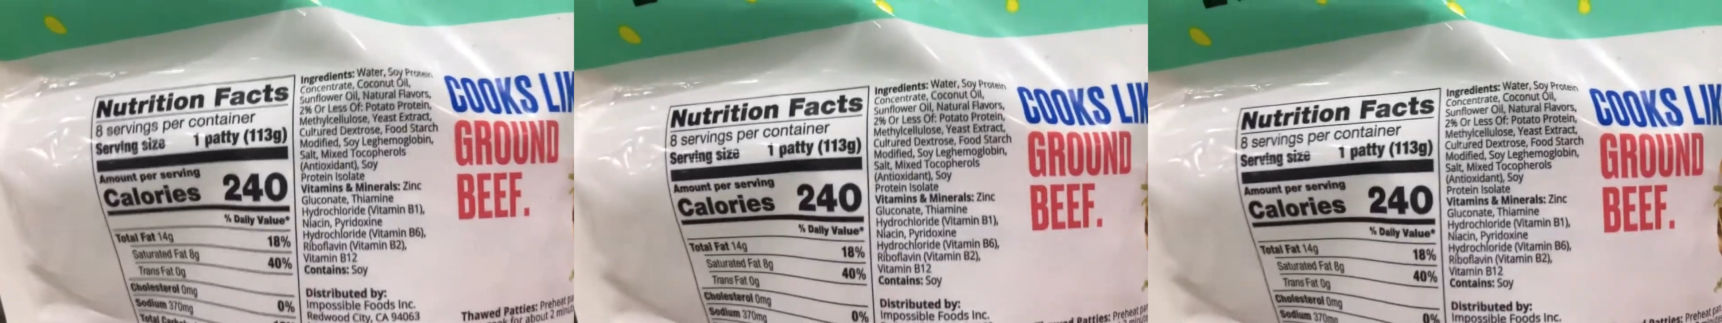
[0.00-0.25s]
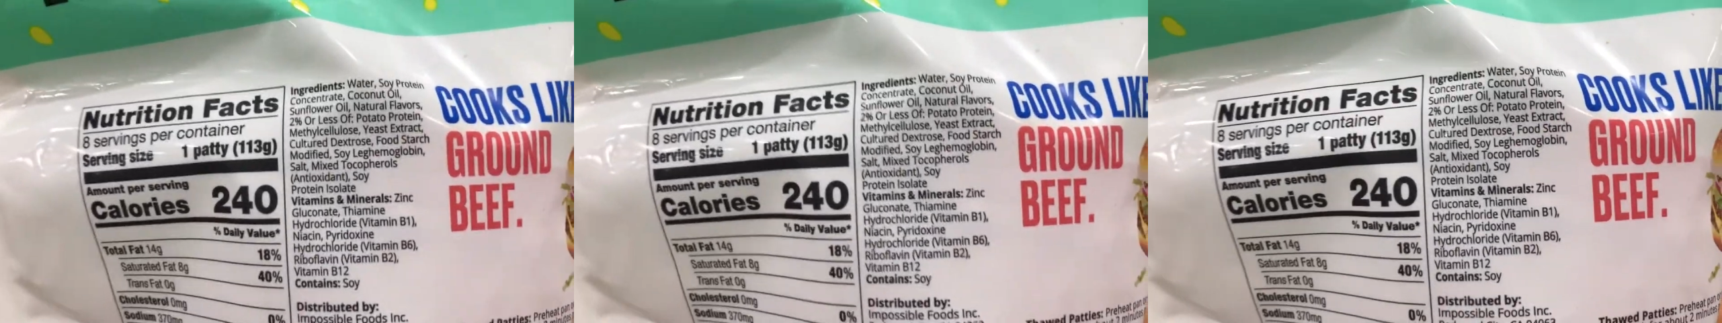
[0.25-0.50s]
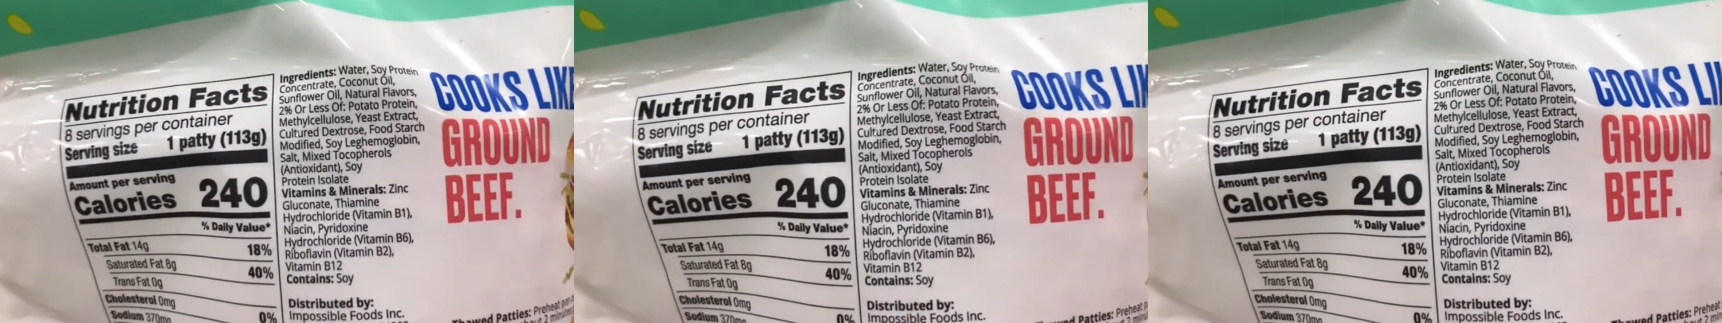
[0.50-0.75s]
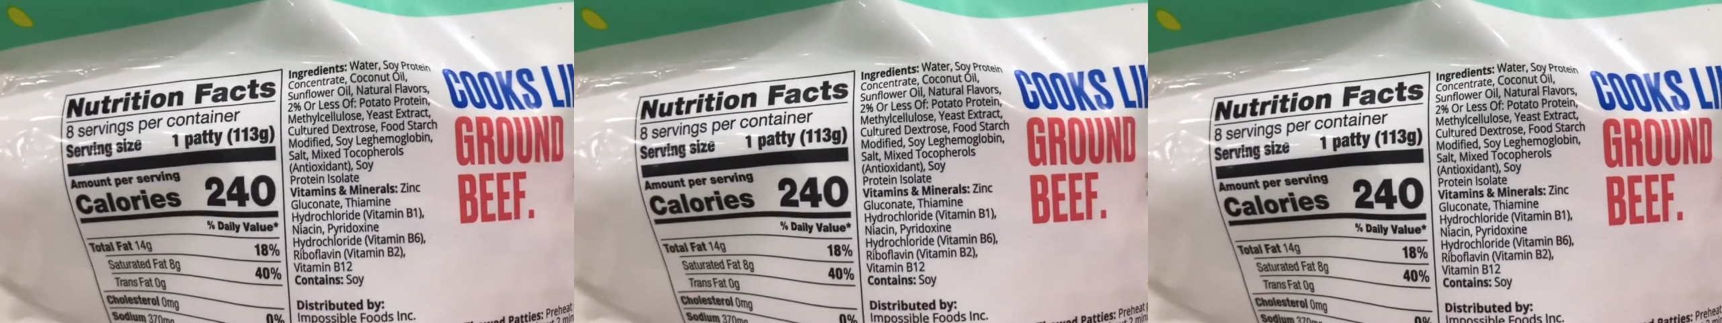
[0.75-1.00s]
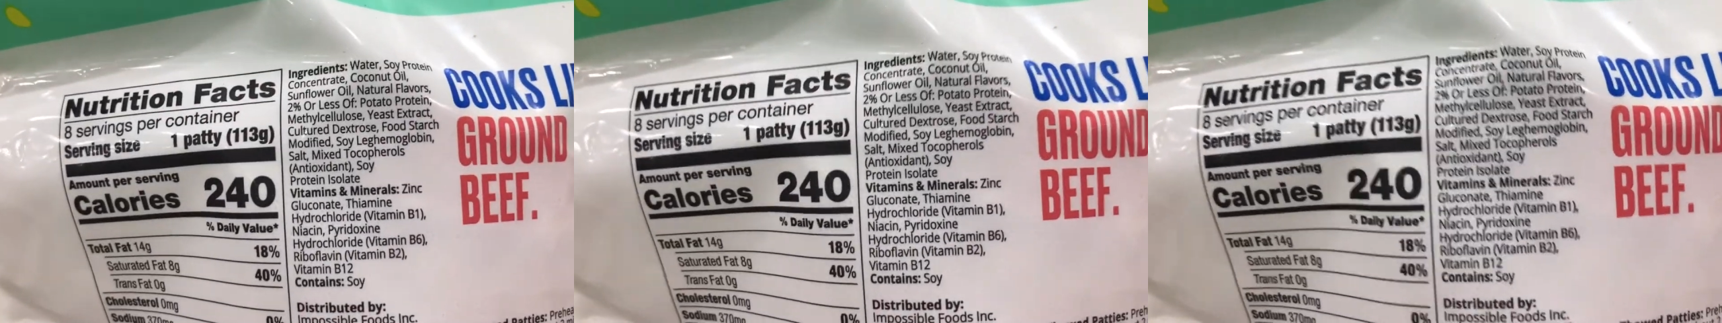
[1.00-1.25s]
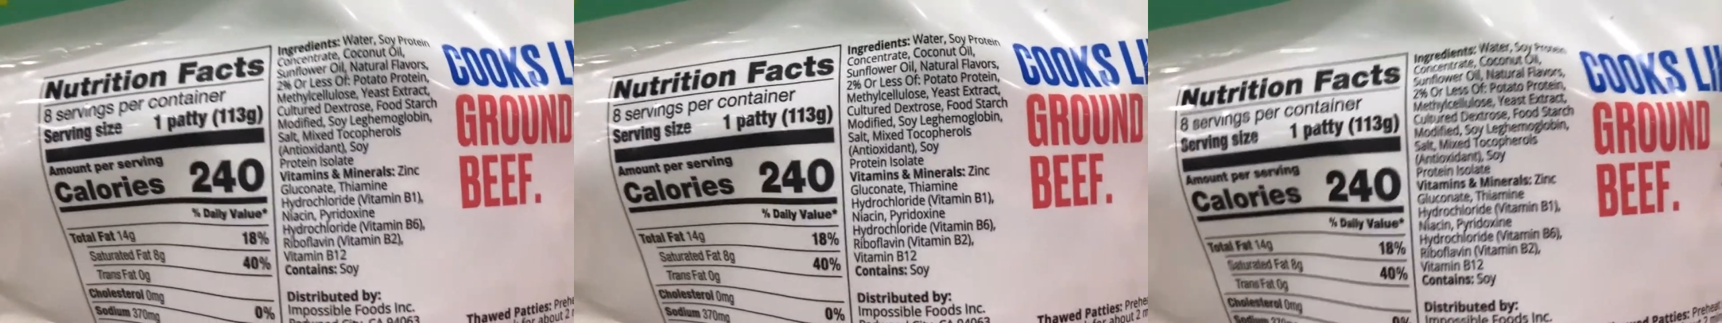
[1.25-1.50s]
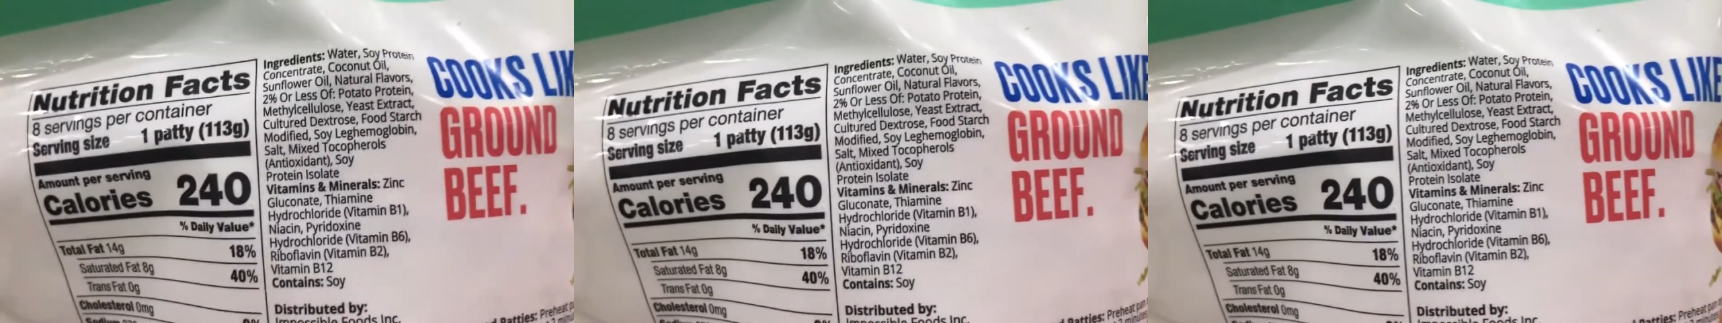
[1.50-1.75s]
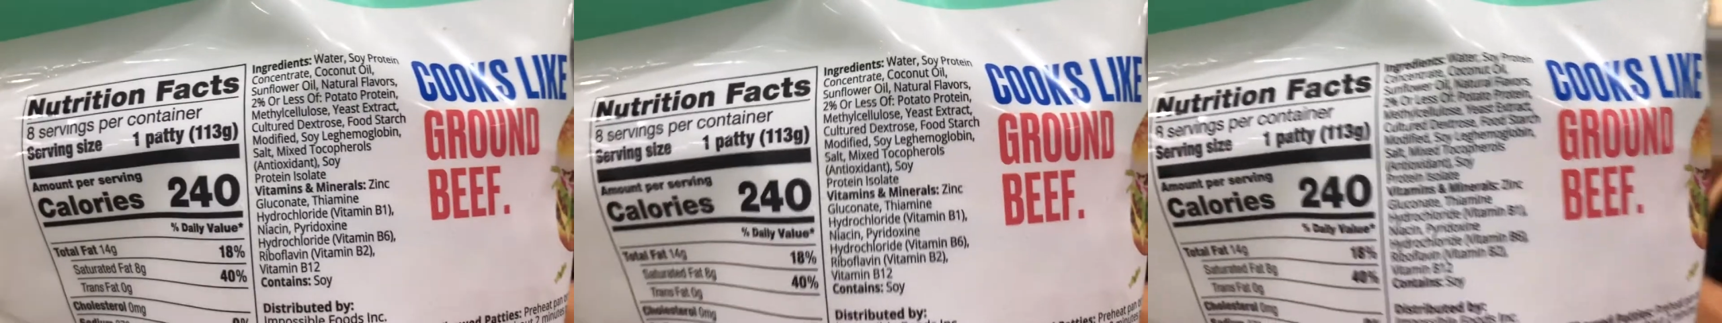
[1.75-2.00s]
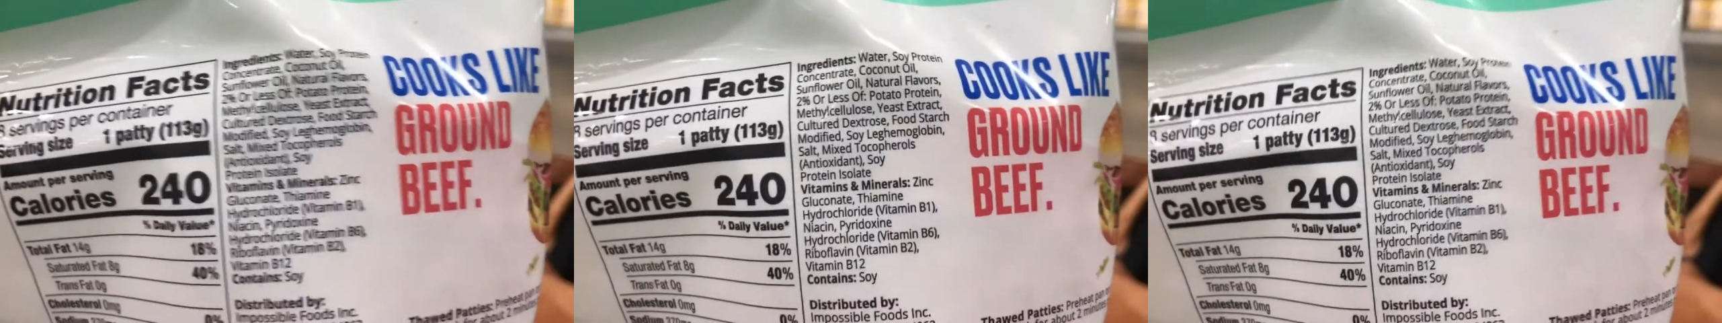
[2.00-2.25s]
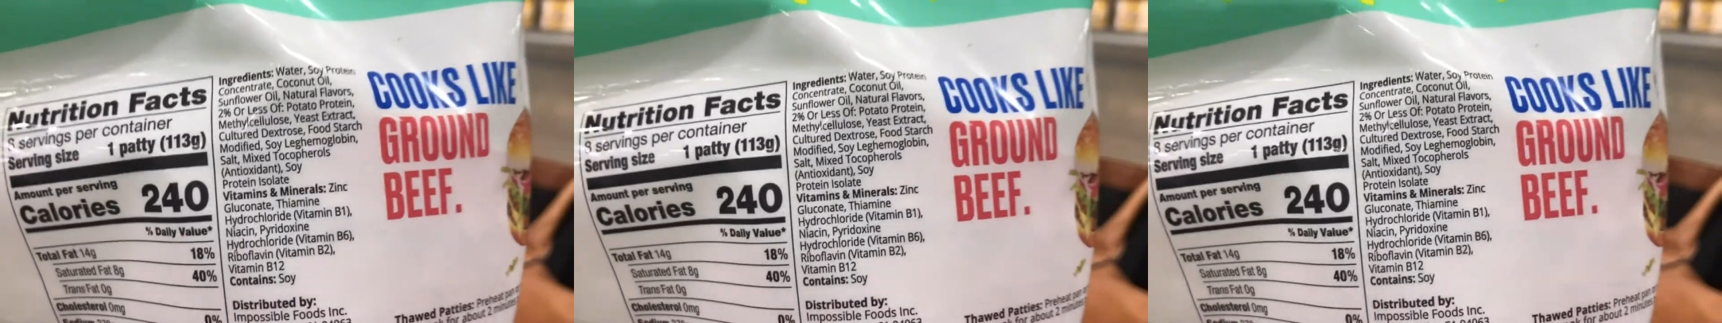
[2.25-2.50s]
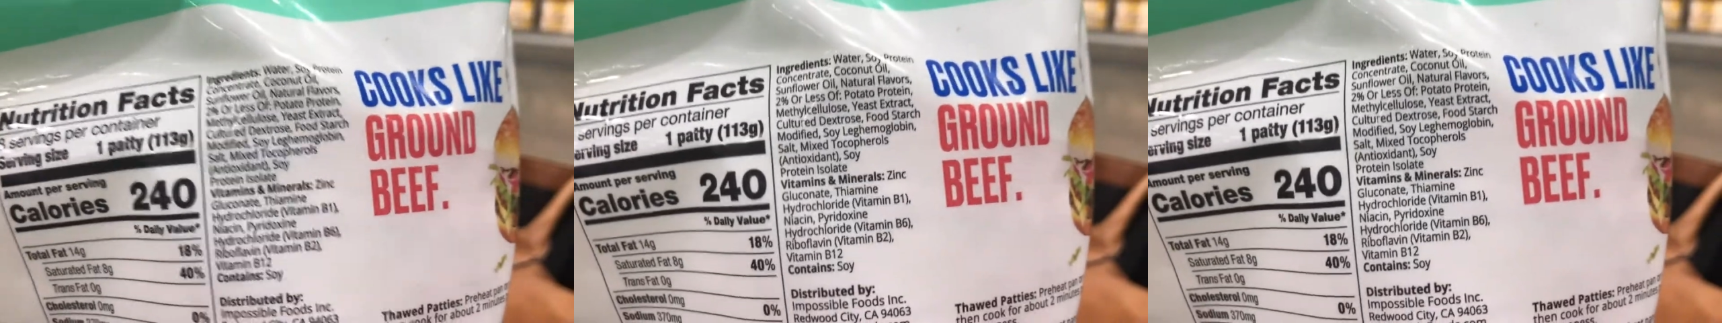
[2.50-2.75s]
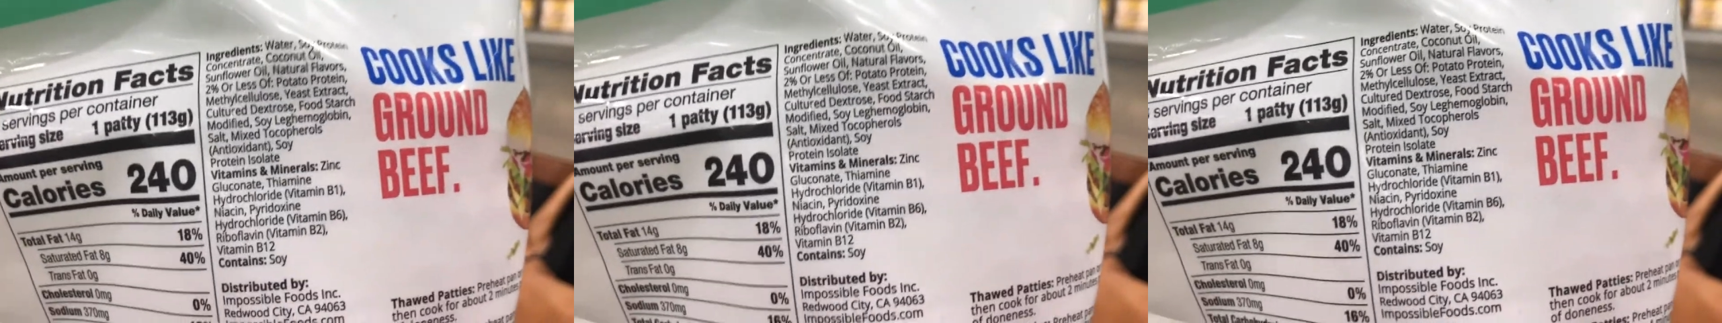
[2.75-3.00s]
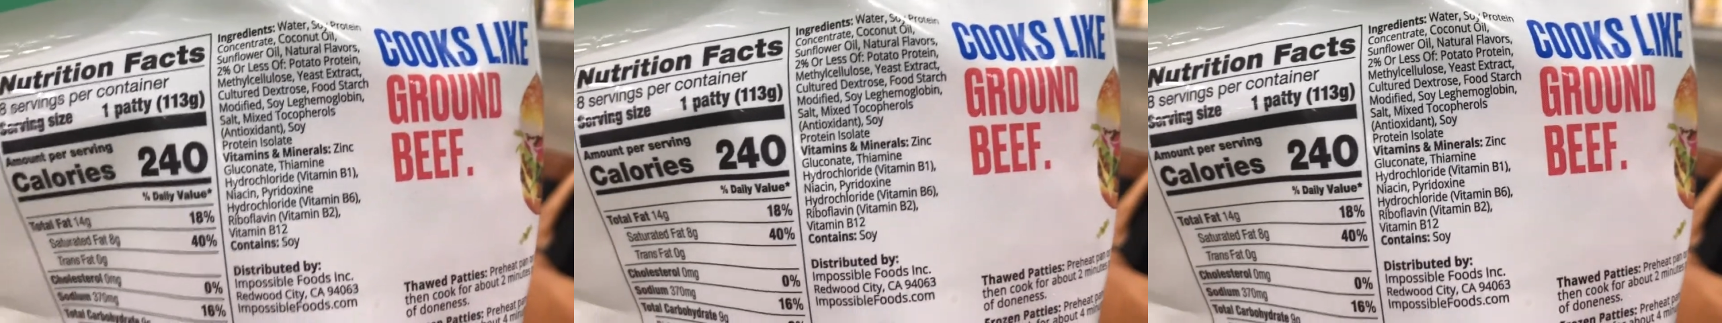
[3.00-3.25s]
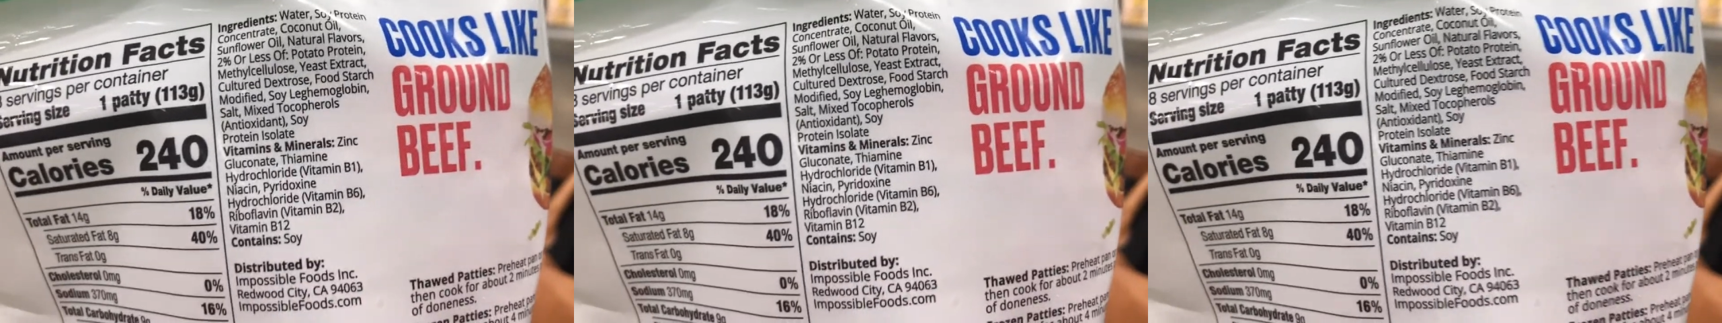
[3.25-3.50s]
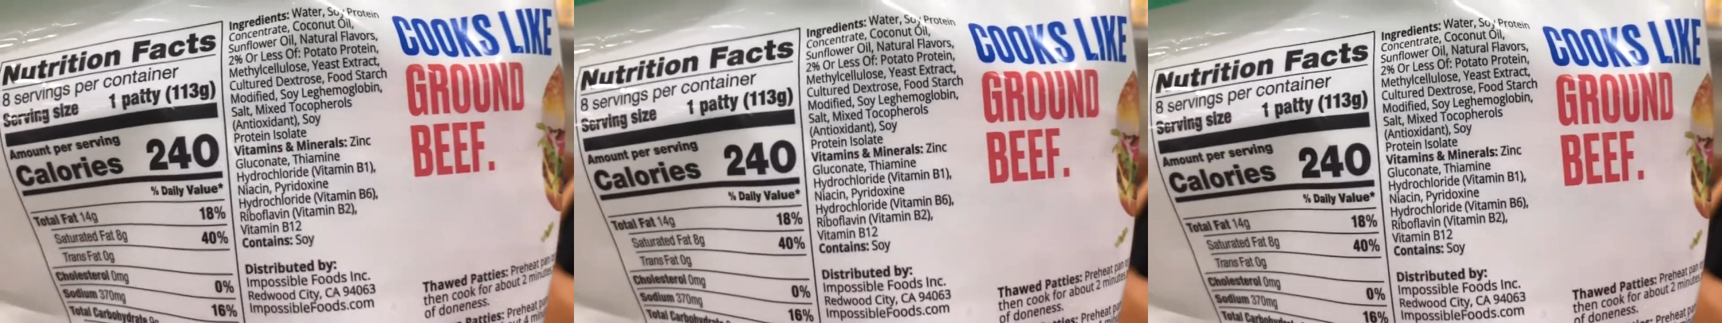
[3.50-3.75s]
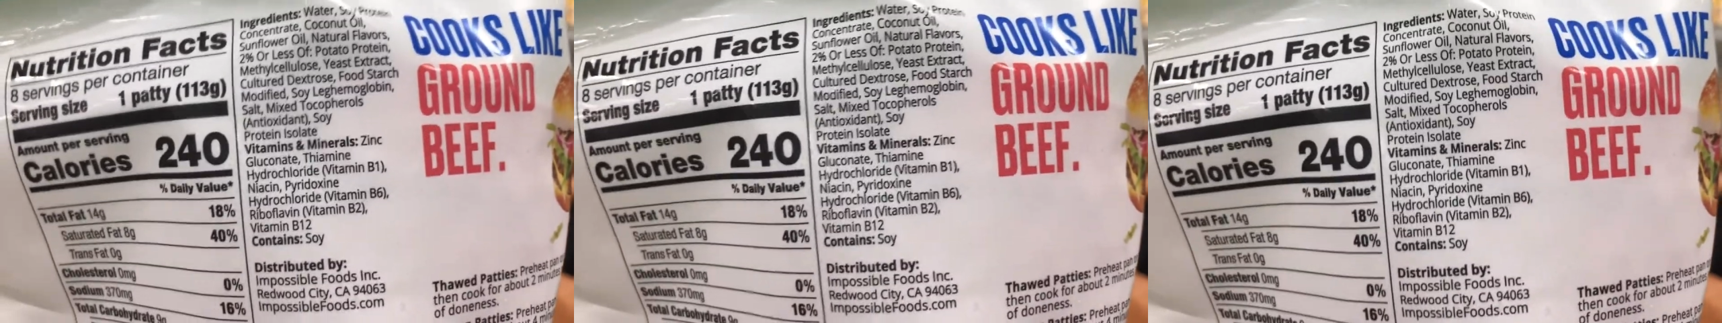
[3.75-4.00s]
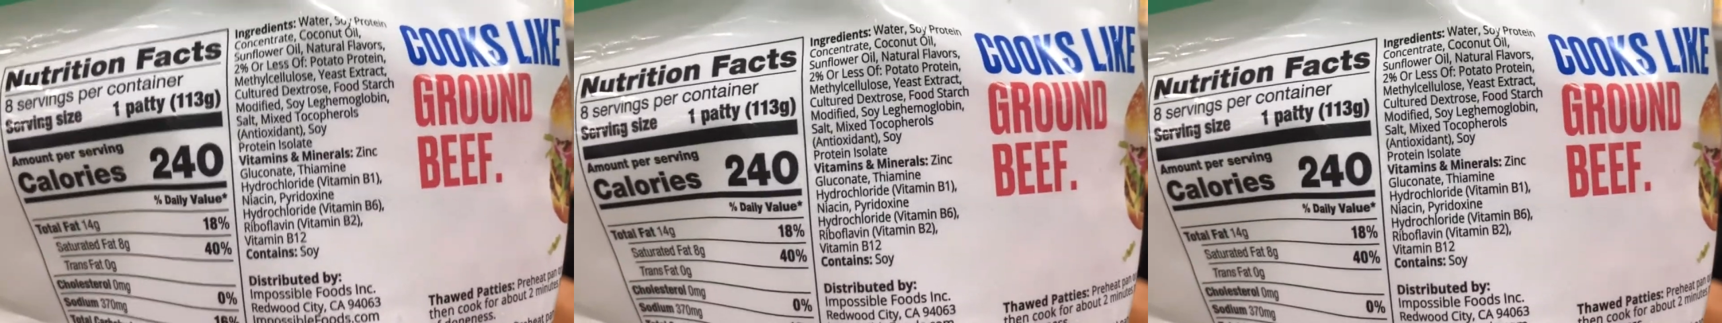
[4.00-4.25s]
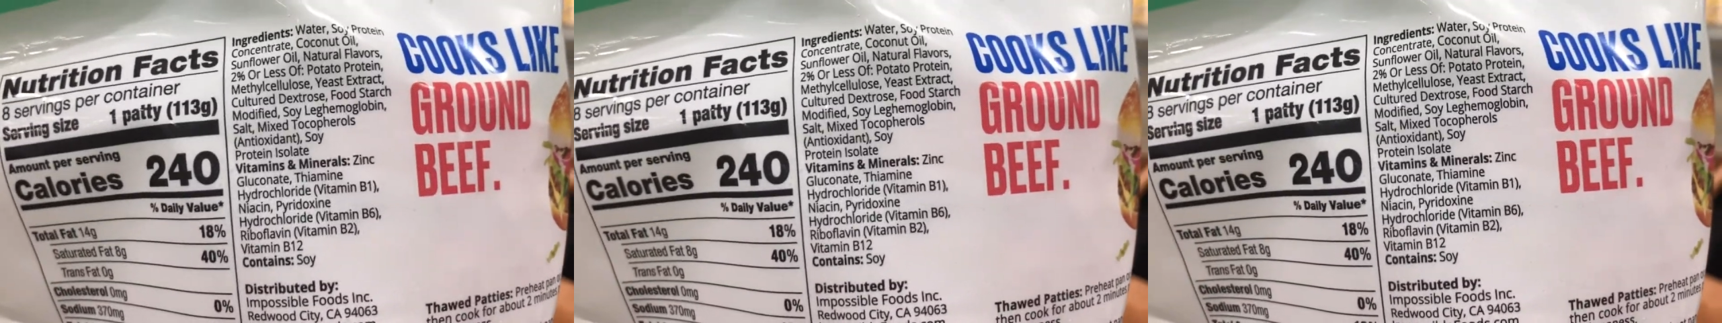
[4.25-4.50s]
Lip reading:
(no speaker visible)